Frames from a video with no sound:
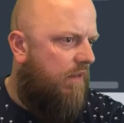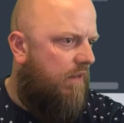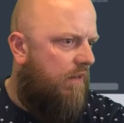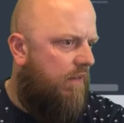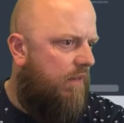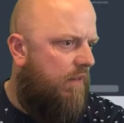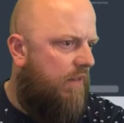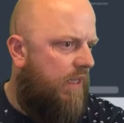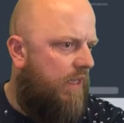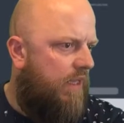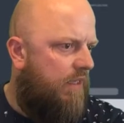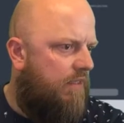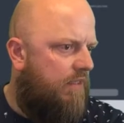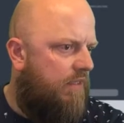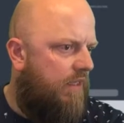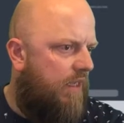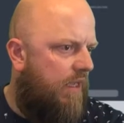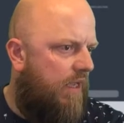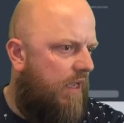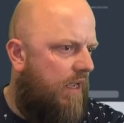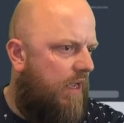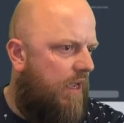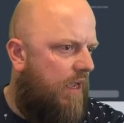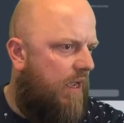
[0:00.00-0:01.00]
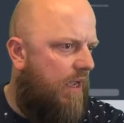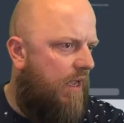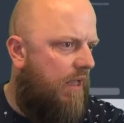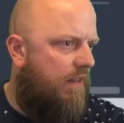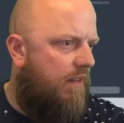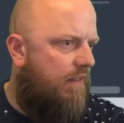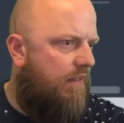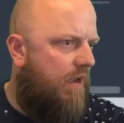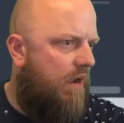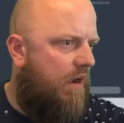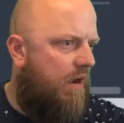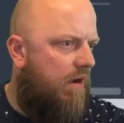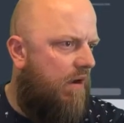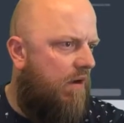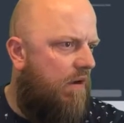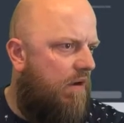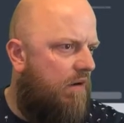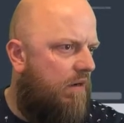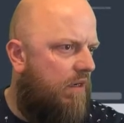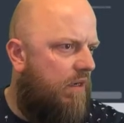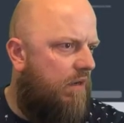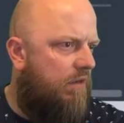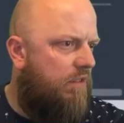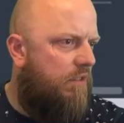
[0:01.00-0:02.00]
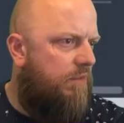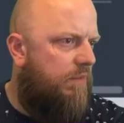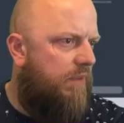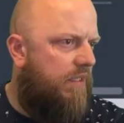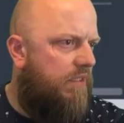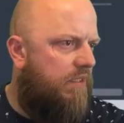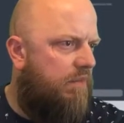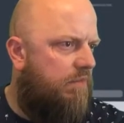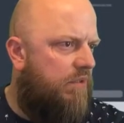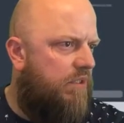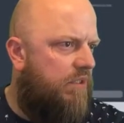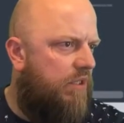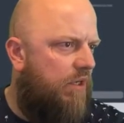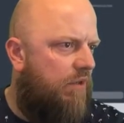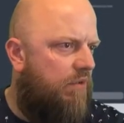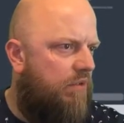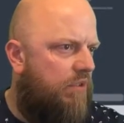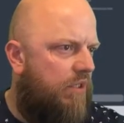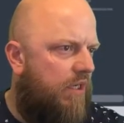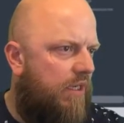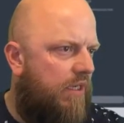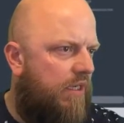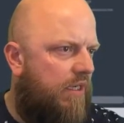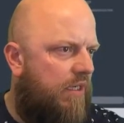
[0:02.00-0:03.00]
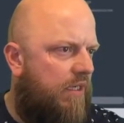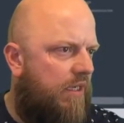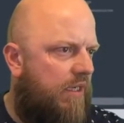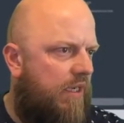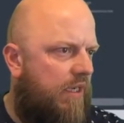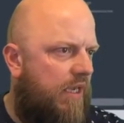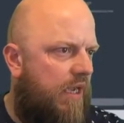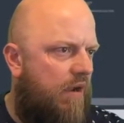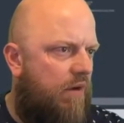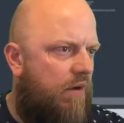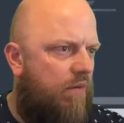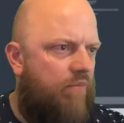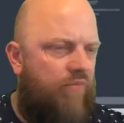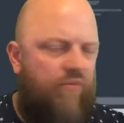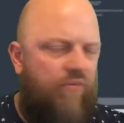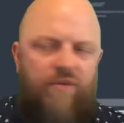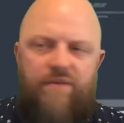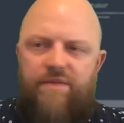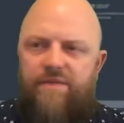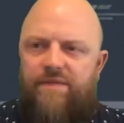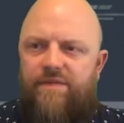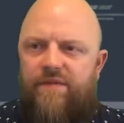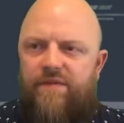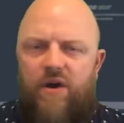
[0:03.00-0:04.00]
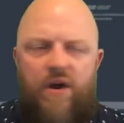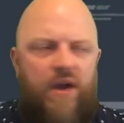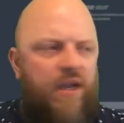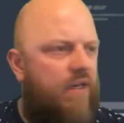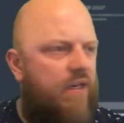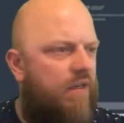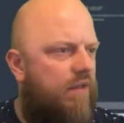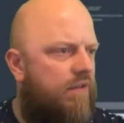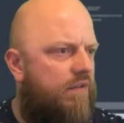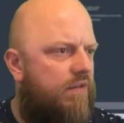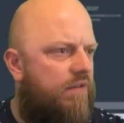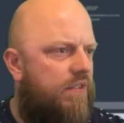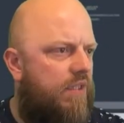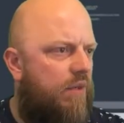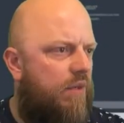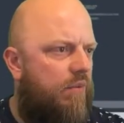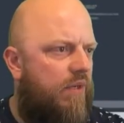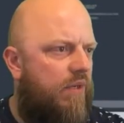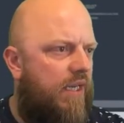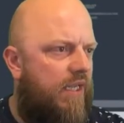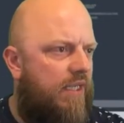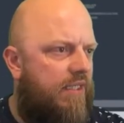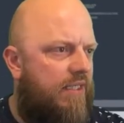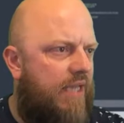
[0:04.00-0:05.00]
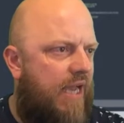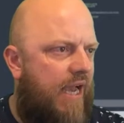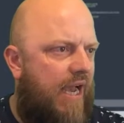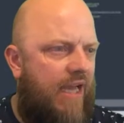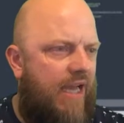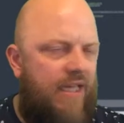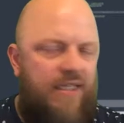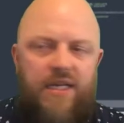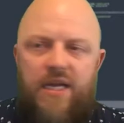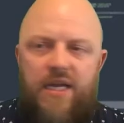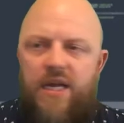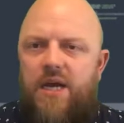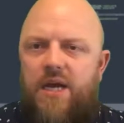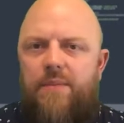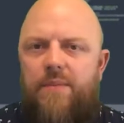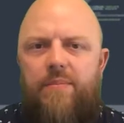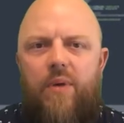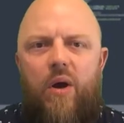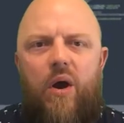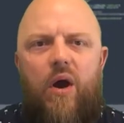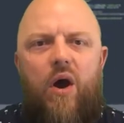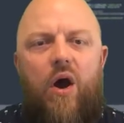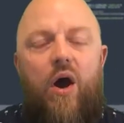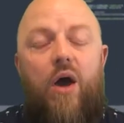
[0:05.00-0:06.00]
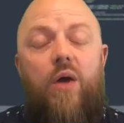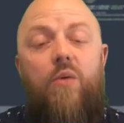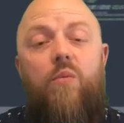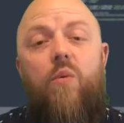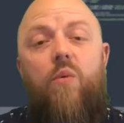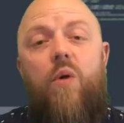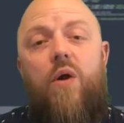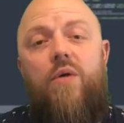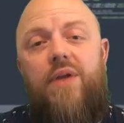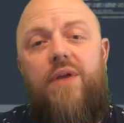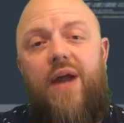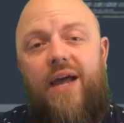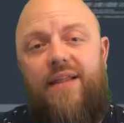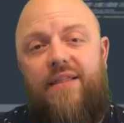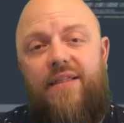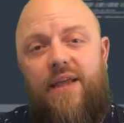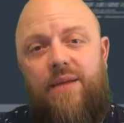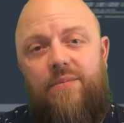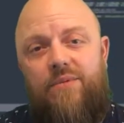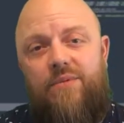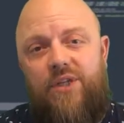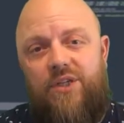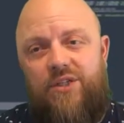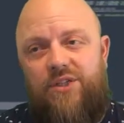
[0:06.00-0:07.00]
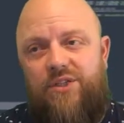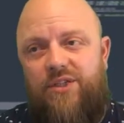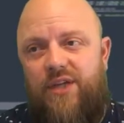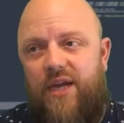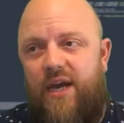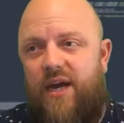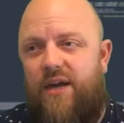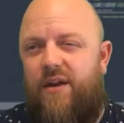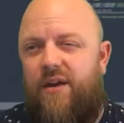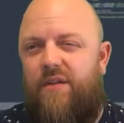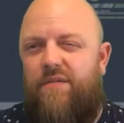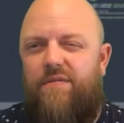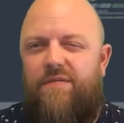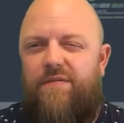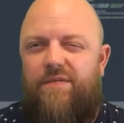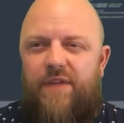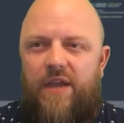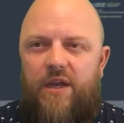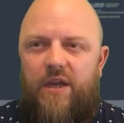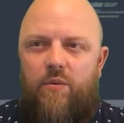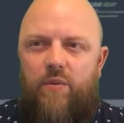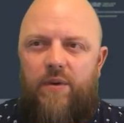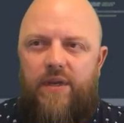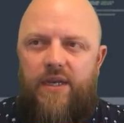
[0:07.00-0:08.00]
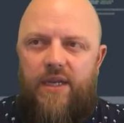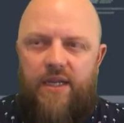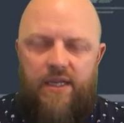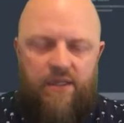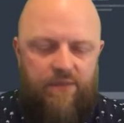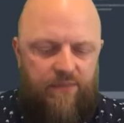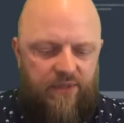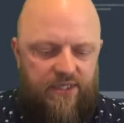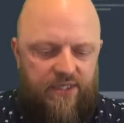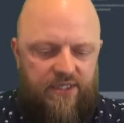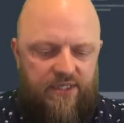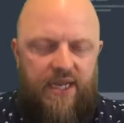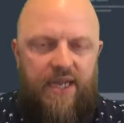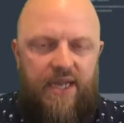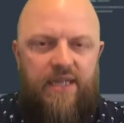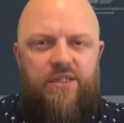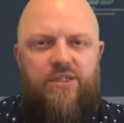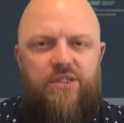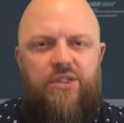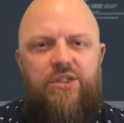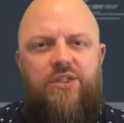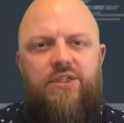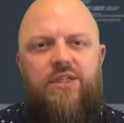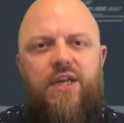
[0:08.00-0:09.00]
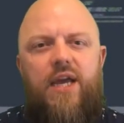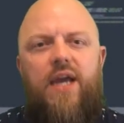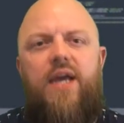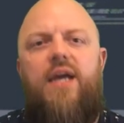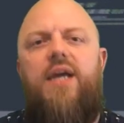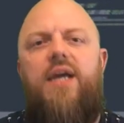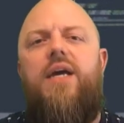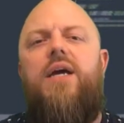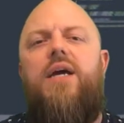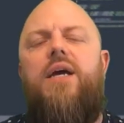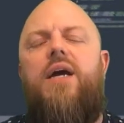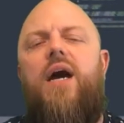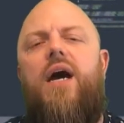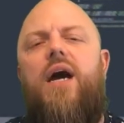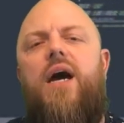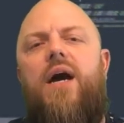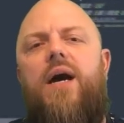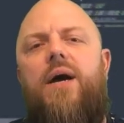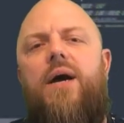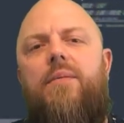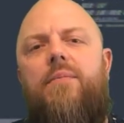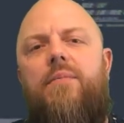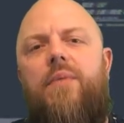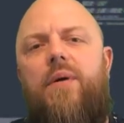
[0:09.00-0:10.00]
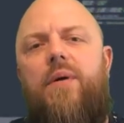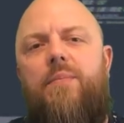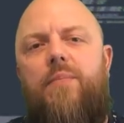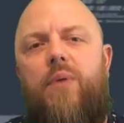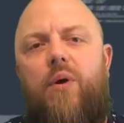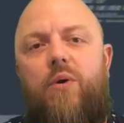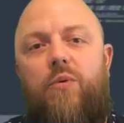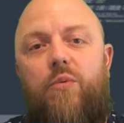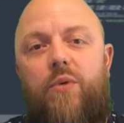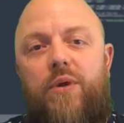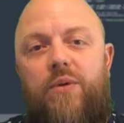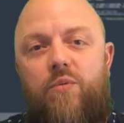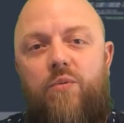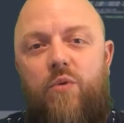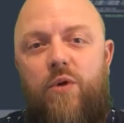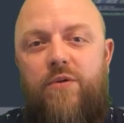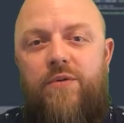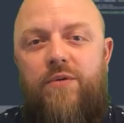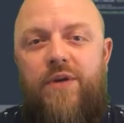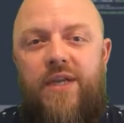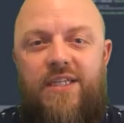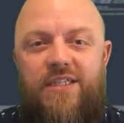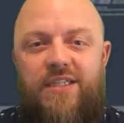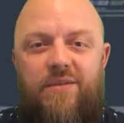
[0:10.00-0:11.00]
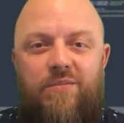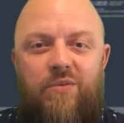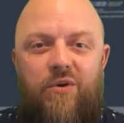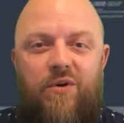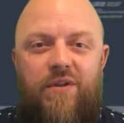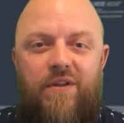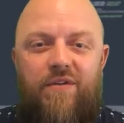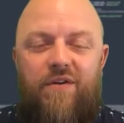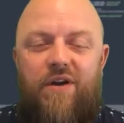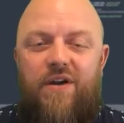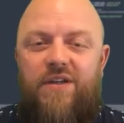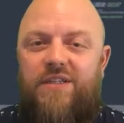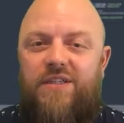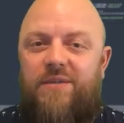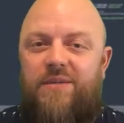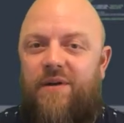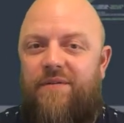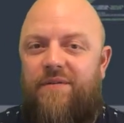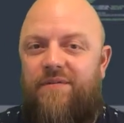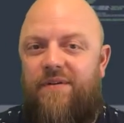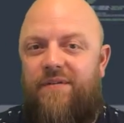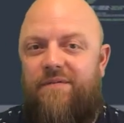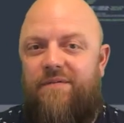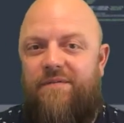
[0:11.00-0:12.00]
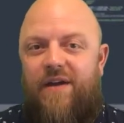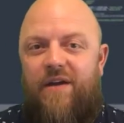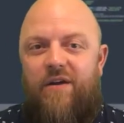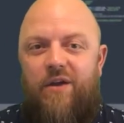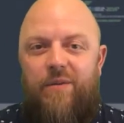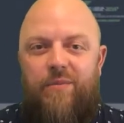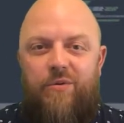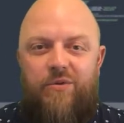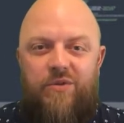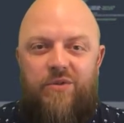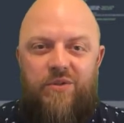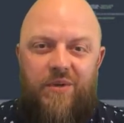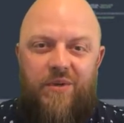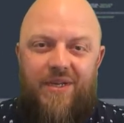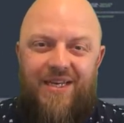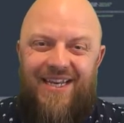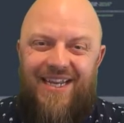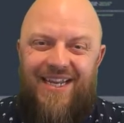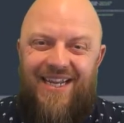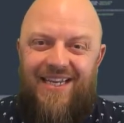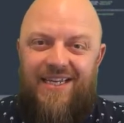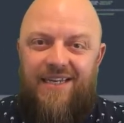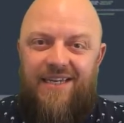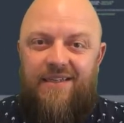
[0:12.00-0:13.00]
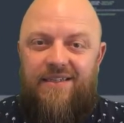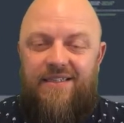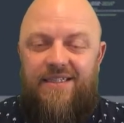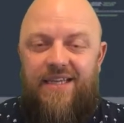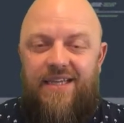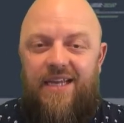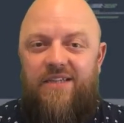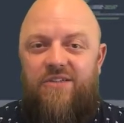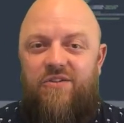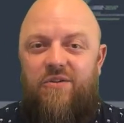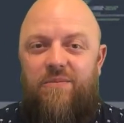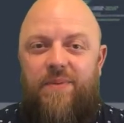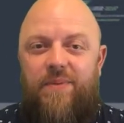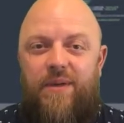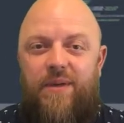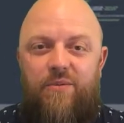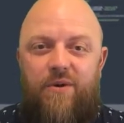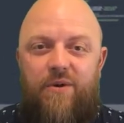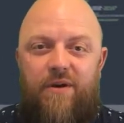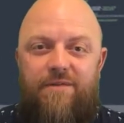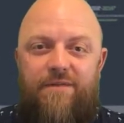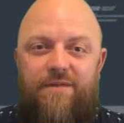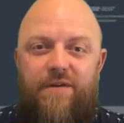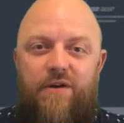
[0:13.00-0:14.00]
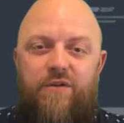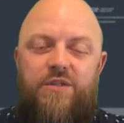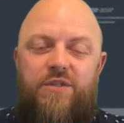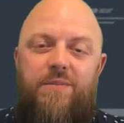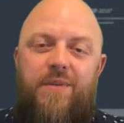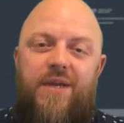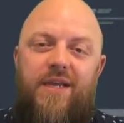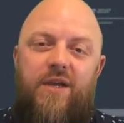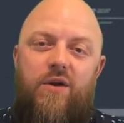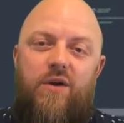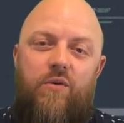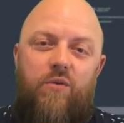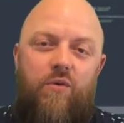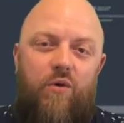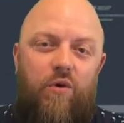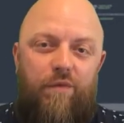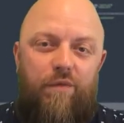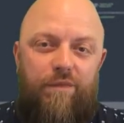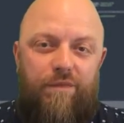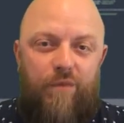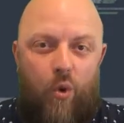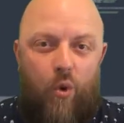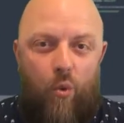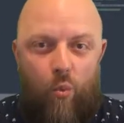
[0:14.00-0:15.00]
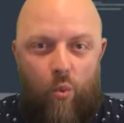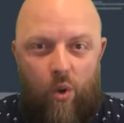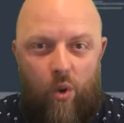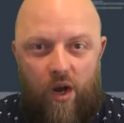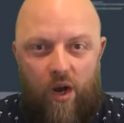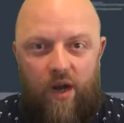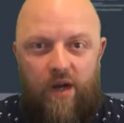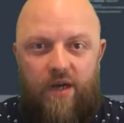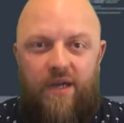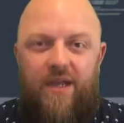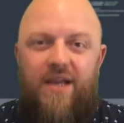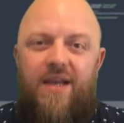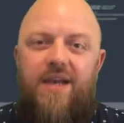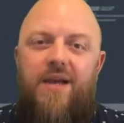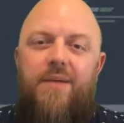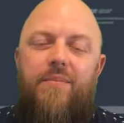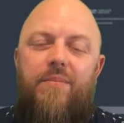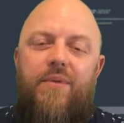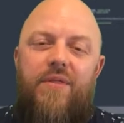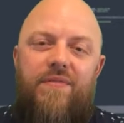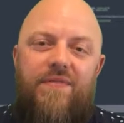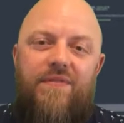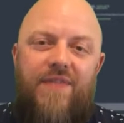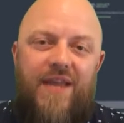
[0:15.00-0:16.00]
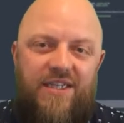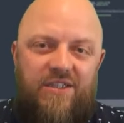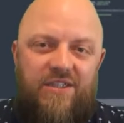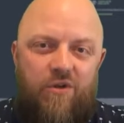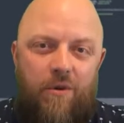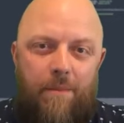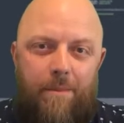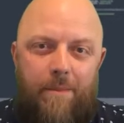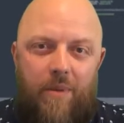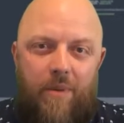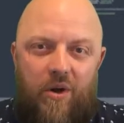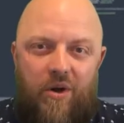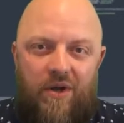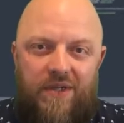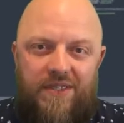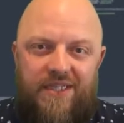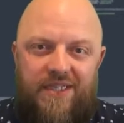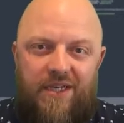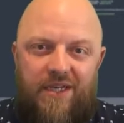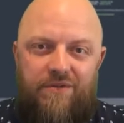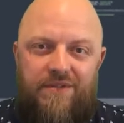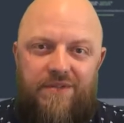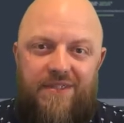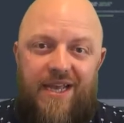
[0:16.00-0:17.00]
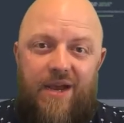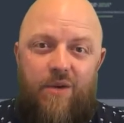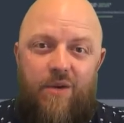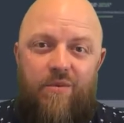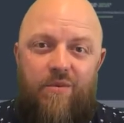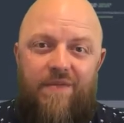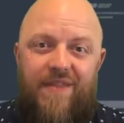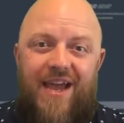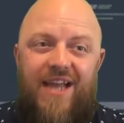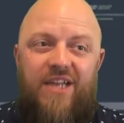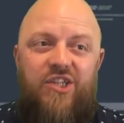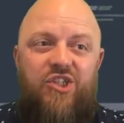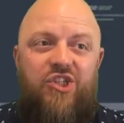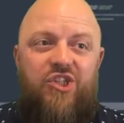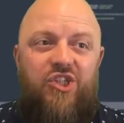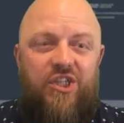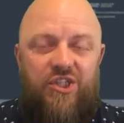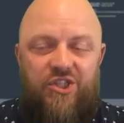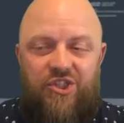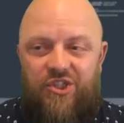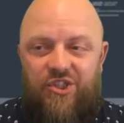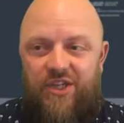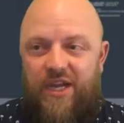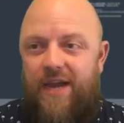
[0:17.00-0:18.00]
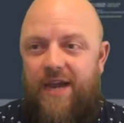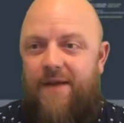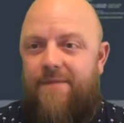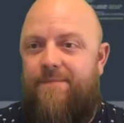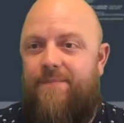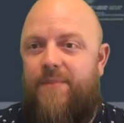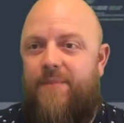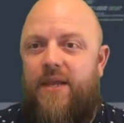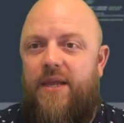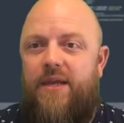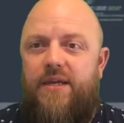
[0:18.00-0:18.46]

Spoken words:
that's it. There are going to be some social account providers that we need to add, but I won't add them just yet. I don't think we need them in settings just yet, but we will need some more. There are some other variables that we need in the settings.py file to make AJAX work, but let's not bog ourselves down with that just yet.